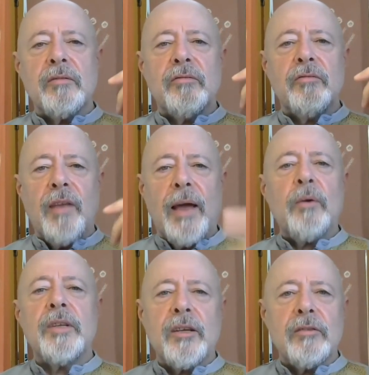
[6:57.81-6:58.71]
of
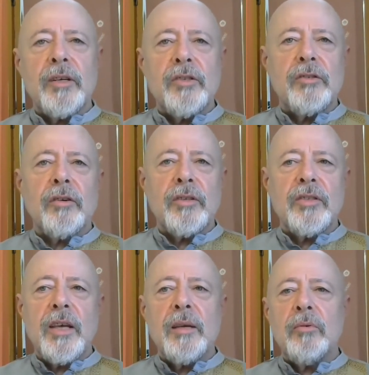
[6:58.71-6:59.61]
flower decoration on a
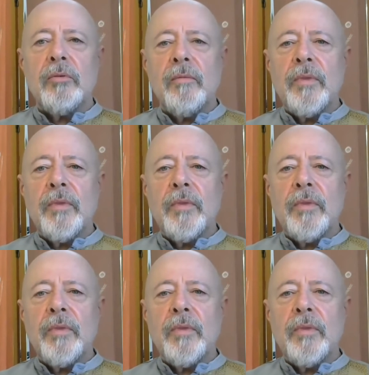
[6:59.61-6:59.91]
table